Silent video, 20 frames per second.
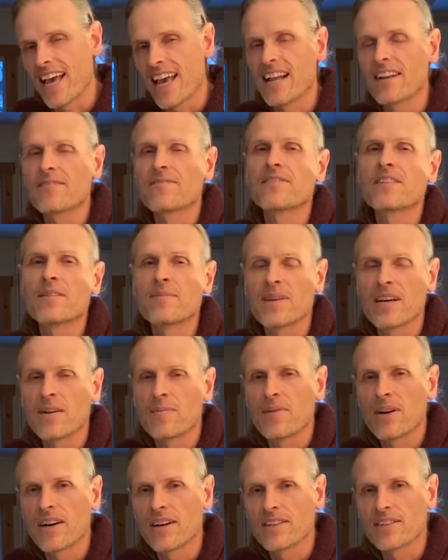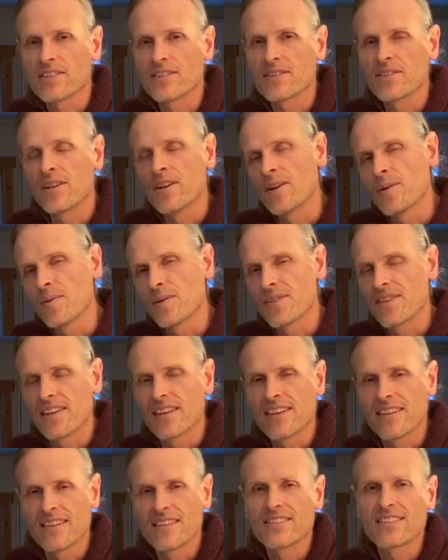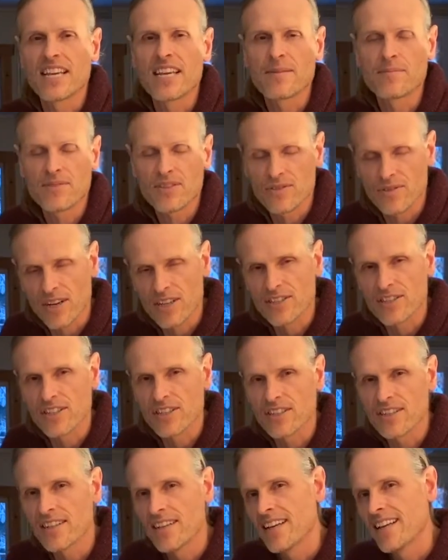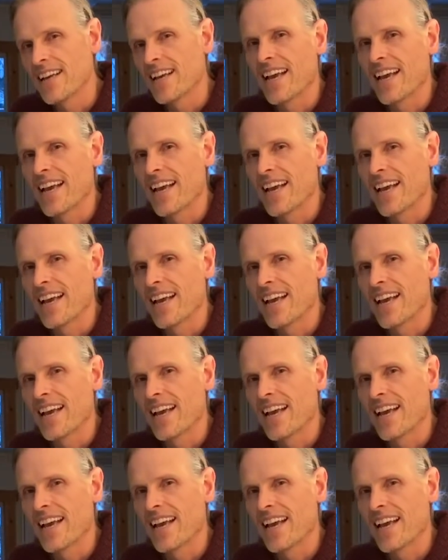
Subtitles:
and female parts within the same structure